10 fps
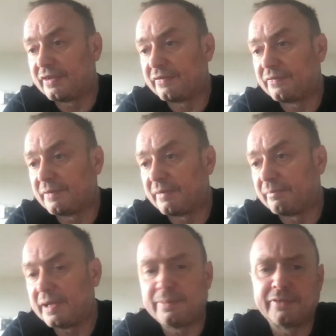of
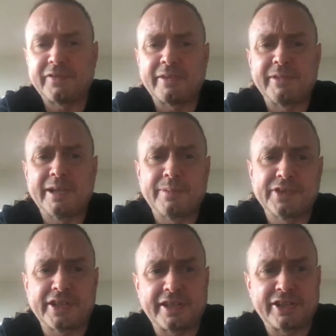people have phoned me up and
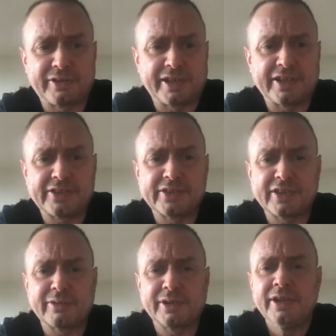say they're doing this and
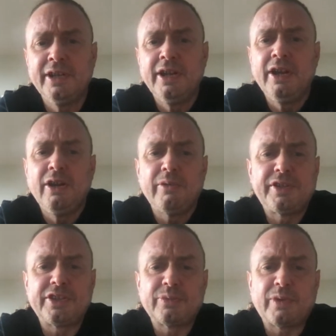so on, which
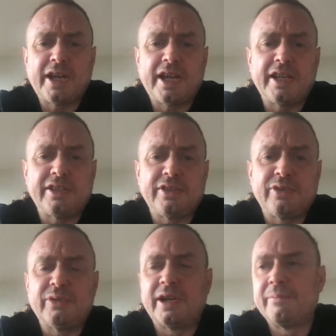is where
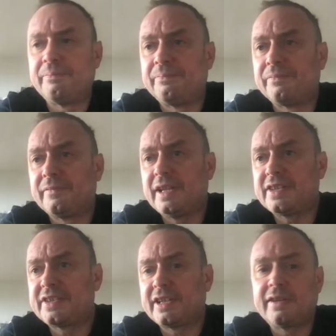you,
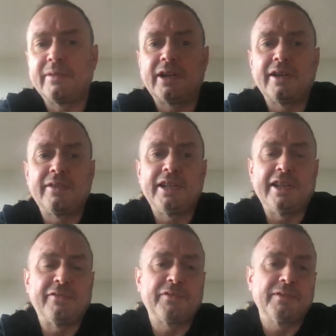let's say I
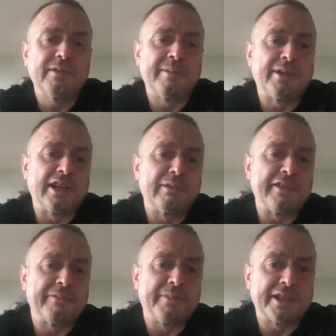live a mile away
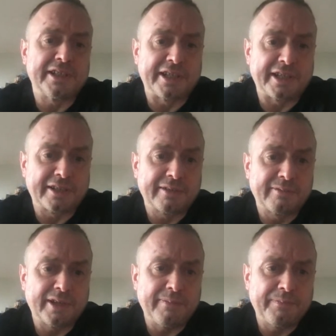from my clinic,
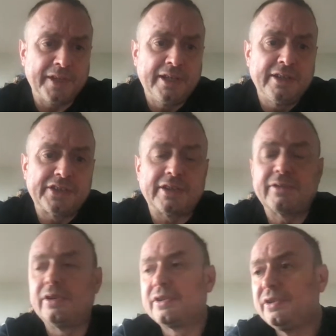right? So I've
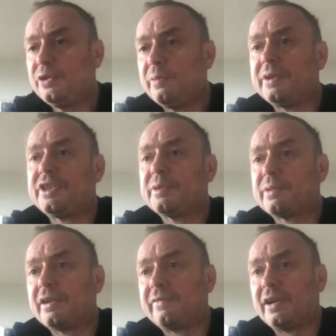got a Google Business
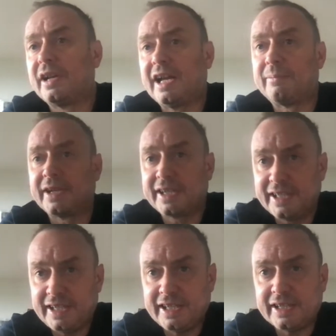Profile at my
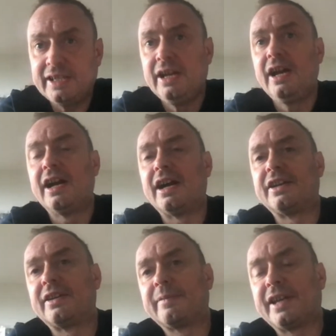clinic
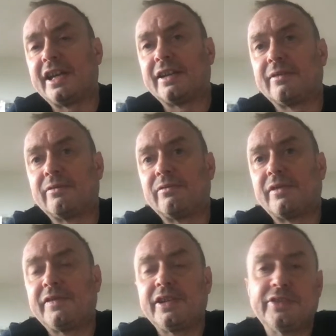and I'm getting
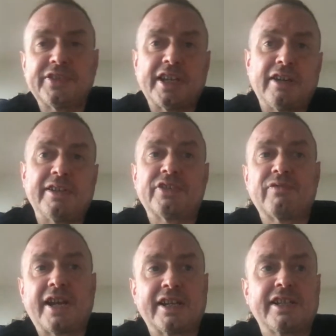reviews there, it's
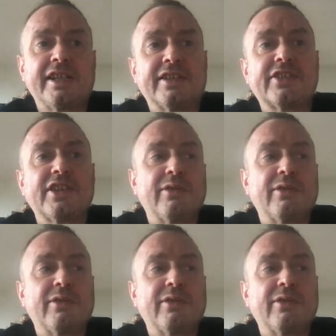ranking and